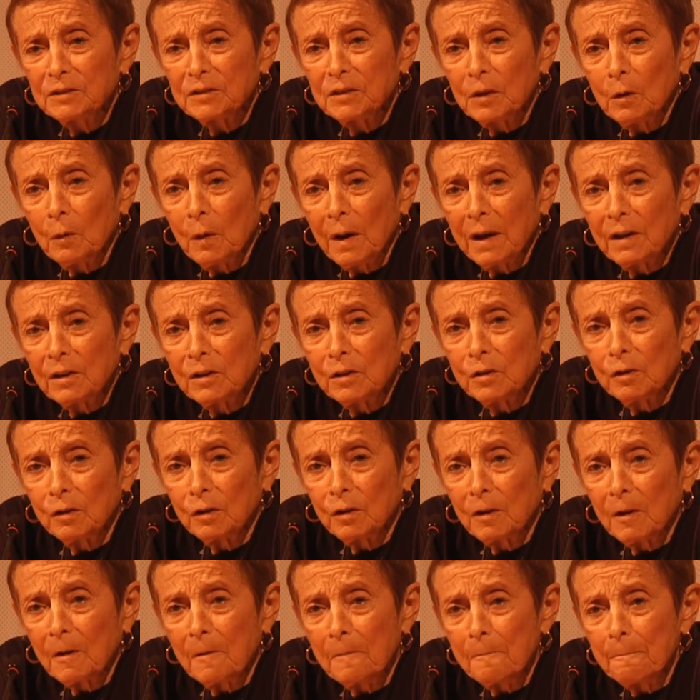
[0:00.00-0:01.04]
so I
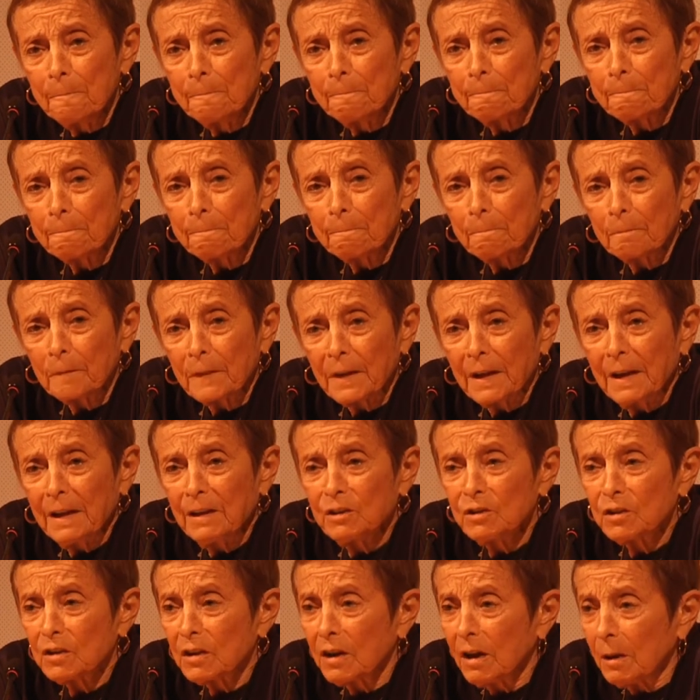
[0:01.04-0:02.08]
took
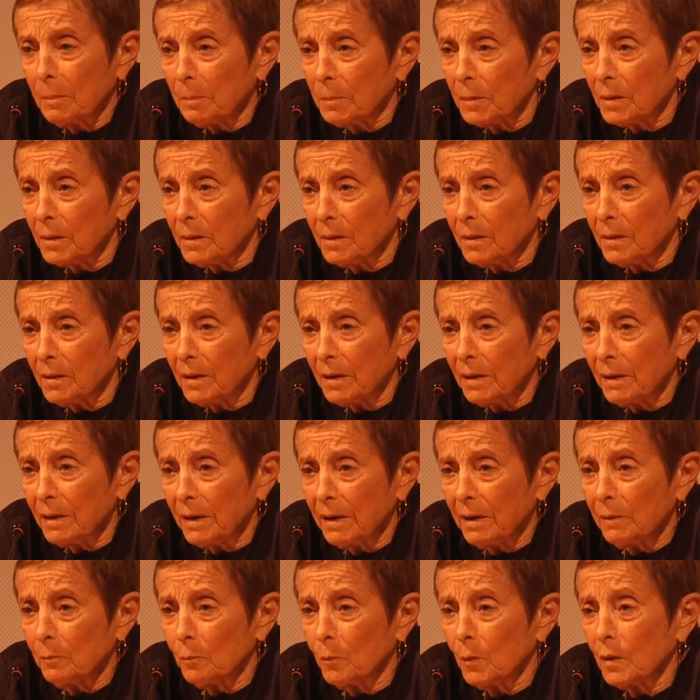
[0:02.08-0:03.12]
each couple
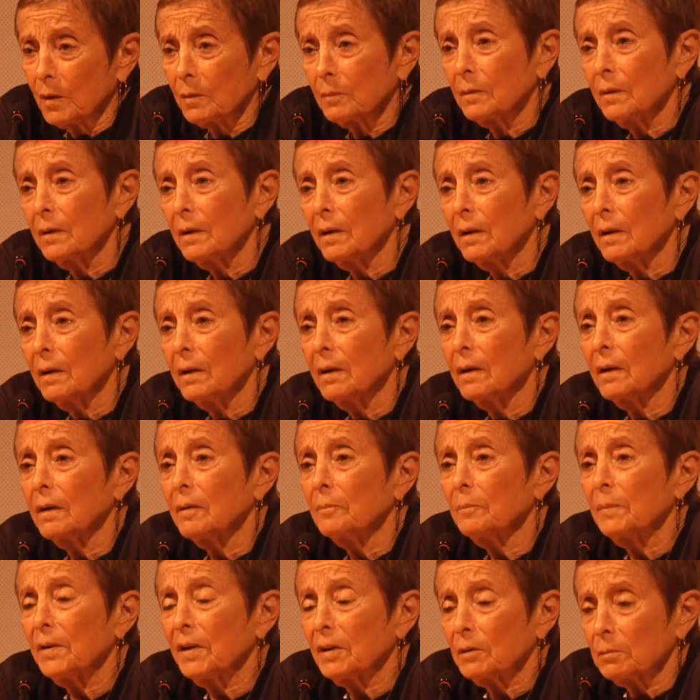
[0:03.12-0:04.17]
in what
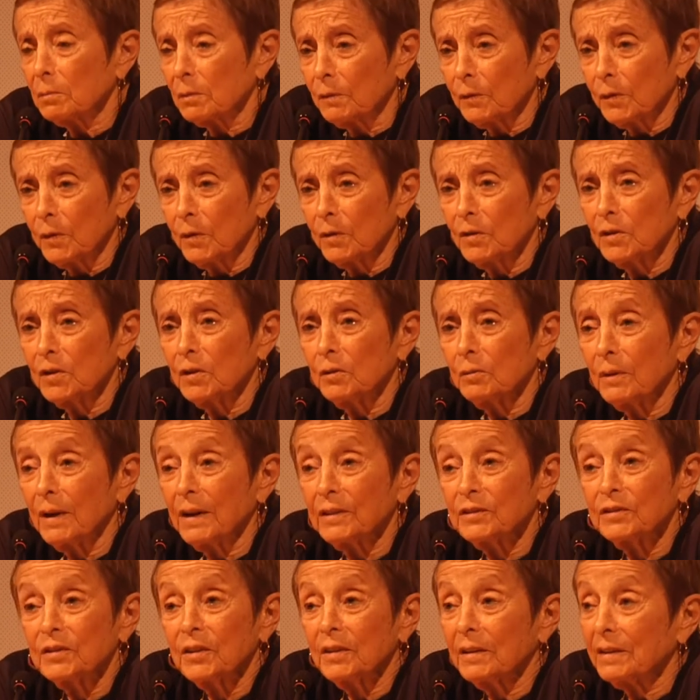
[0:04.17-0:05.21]
Peter referred to
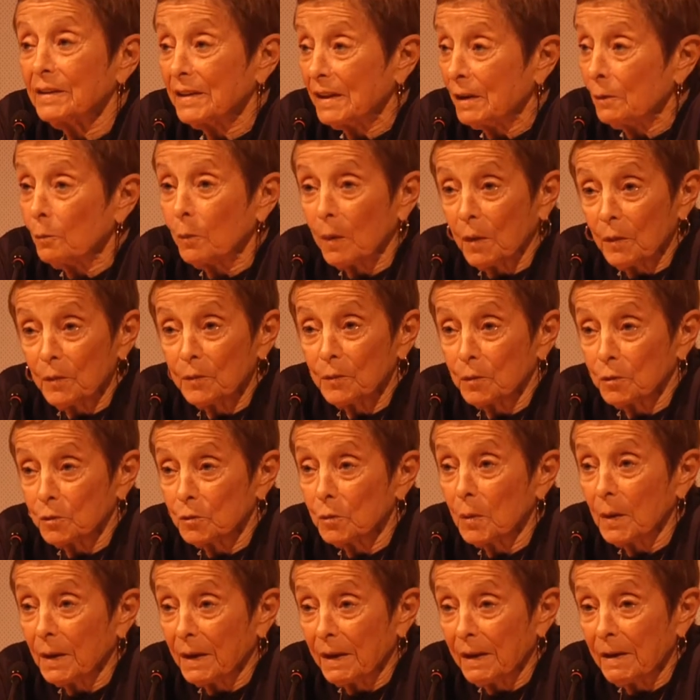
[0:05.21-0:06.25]
as D1 through
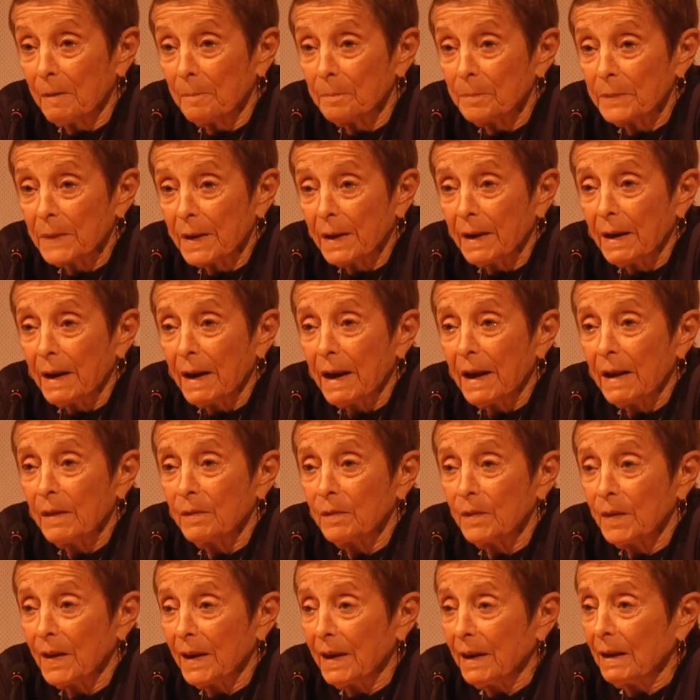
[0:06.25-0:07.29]
20,
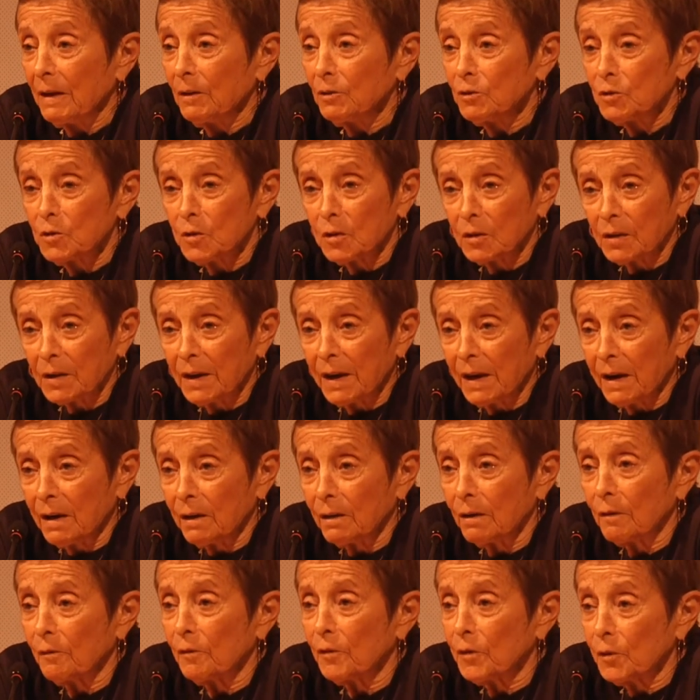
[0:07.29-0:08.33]
and they each took
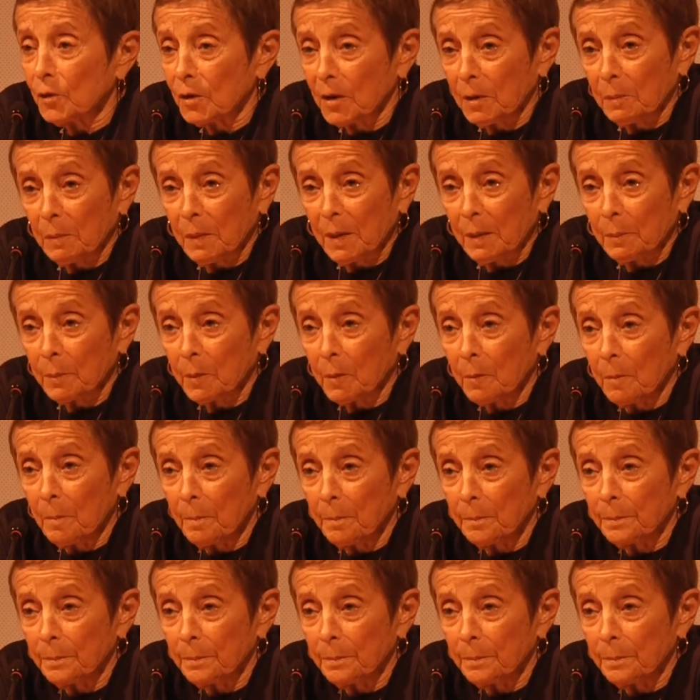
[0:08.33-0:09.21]
care of 30 people